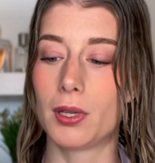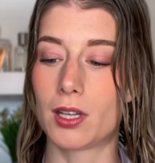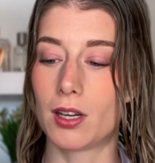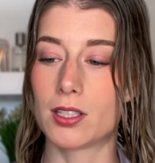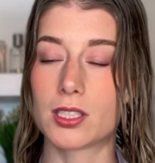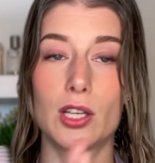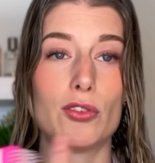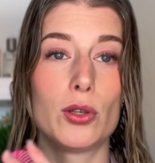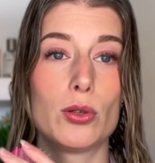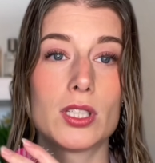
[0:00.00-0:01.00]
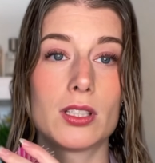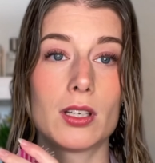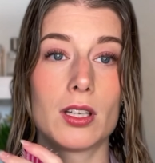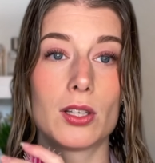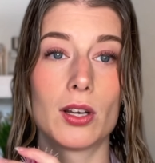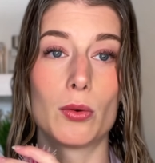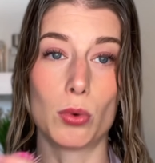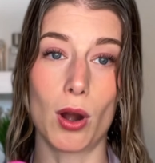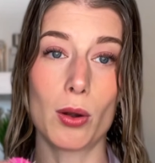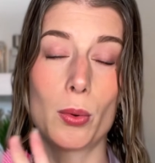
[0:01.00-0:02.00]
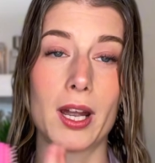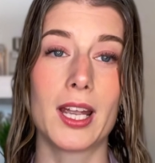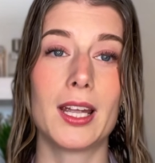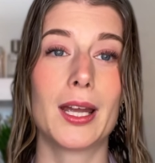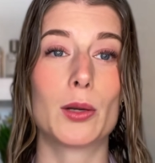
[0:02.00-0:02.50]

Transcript: because if you use it the wrong way,